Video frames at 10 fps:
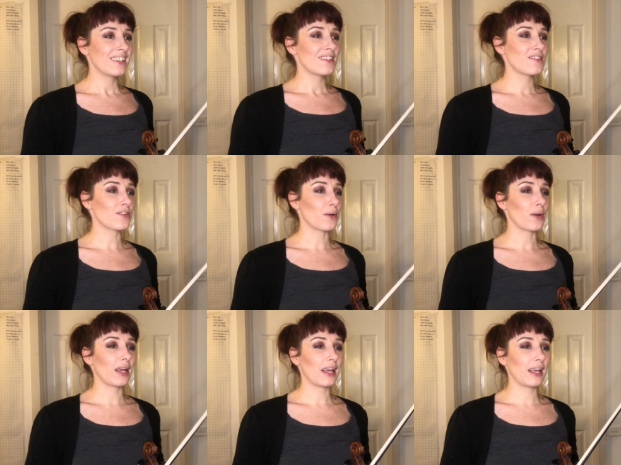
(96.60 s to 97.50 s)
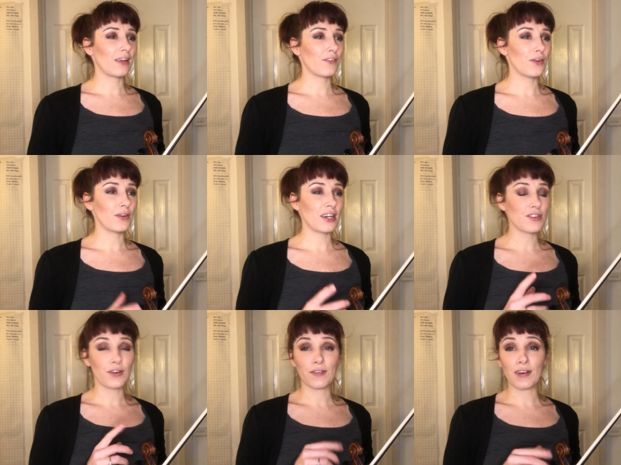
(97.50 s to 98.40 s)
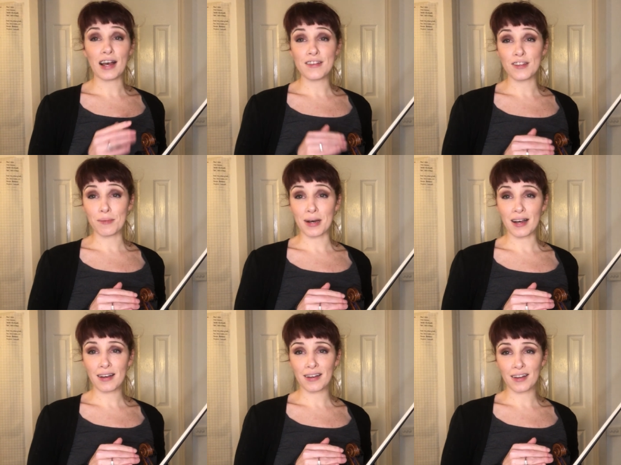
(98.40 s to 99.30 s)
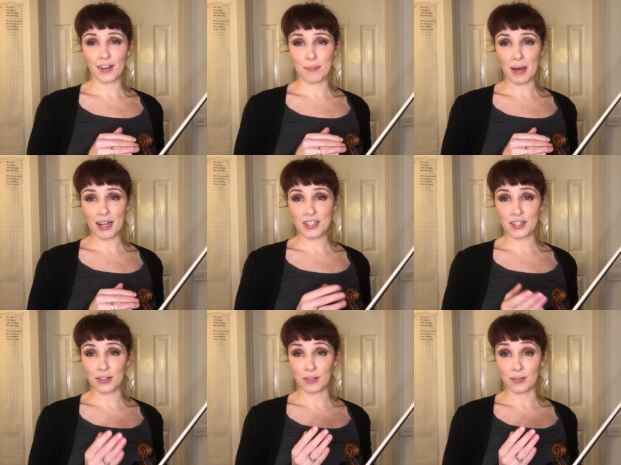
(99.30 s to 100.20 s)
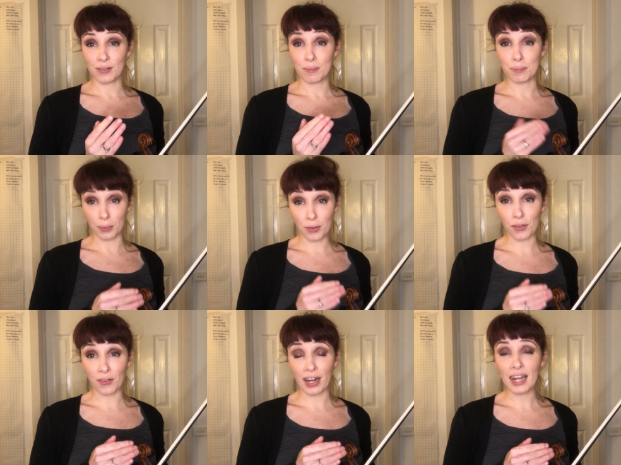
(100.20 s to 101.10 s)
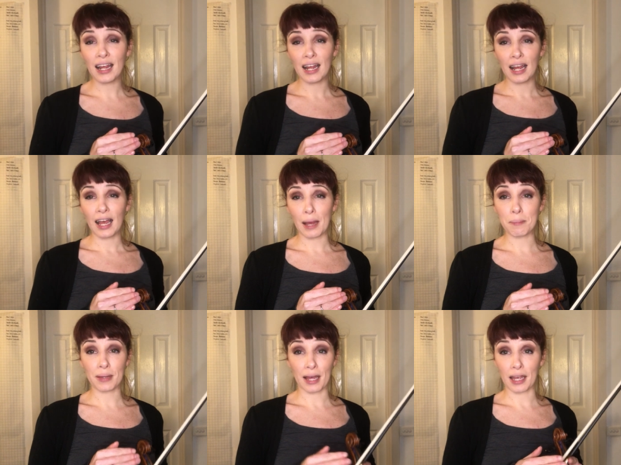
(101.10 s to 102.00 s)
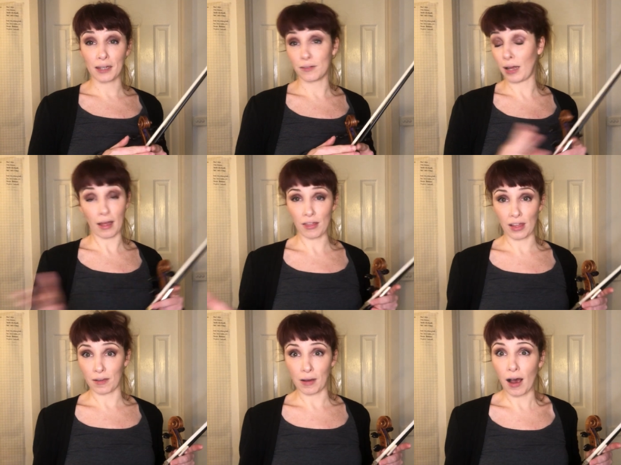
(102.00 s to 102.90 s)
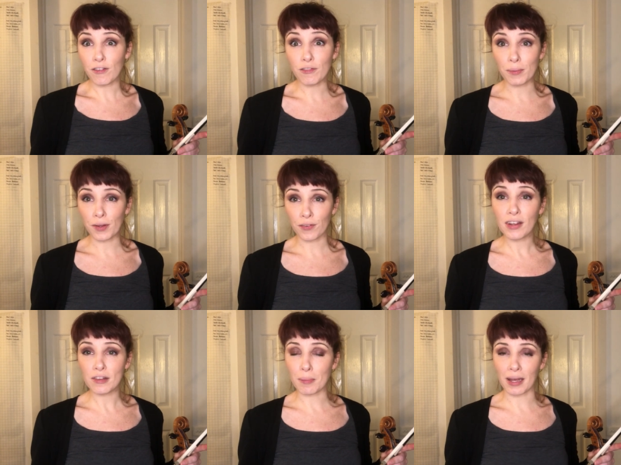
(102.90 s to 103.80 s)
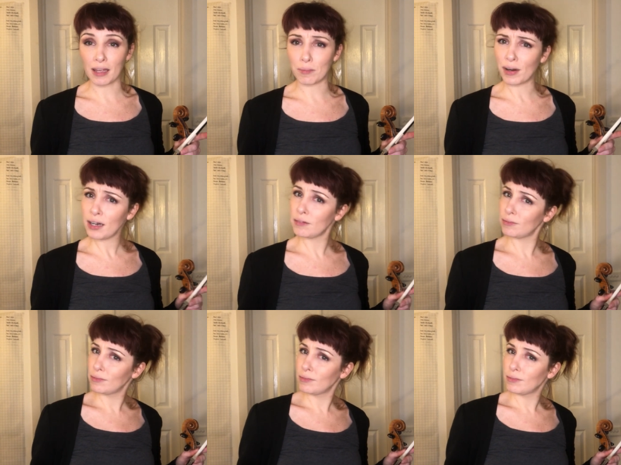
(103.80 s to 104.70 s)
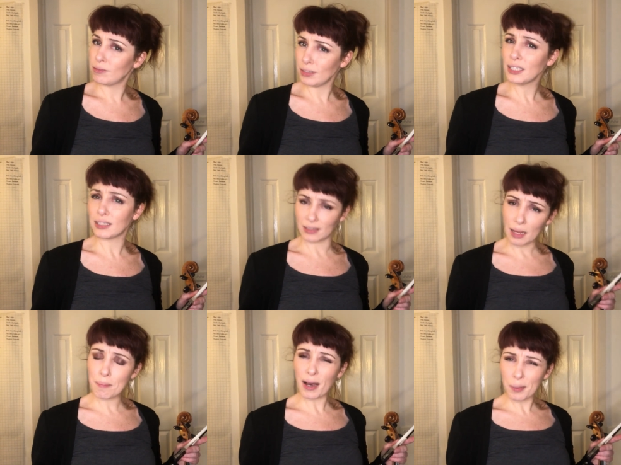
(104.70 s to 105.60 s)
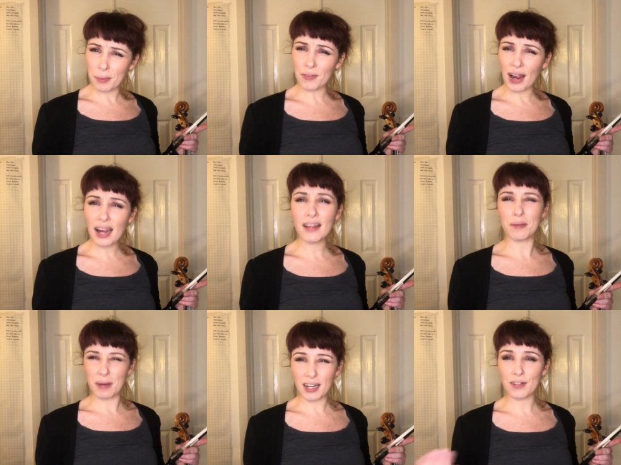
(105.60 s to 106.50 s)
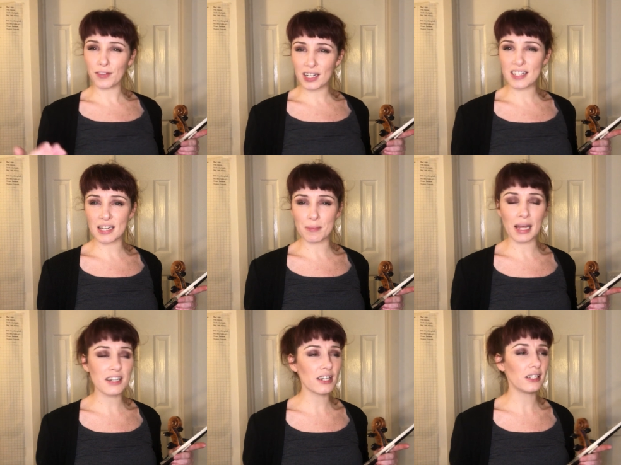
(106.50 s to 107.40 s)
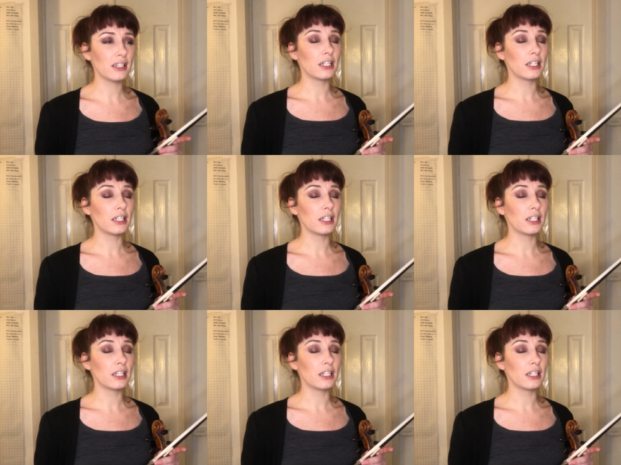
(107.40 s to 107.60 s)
So if you need to revise your Bach, go back to book 3 and play, I think half of book 3 is by him, right? Yeah, that Bach Bourrée and the Bach Gavotte in D major,